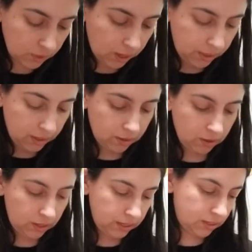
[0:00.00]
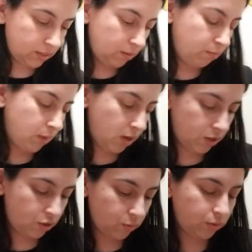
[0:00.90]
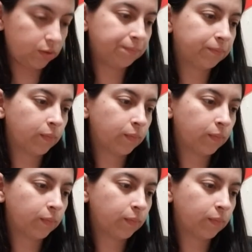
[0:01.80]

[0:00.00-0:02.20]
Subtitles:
And then there is a module.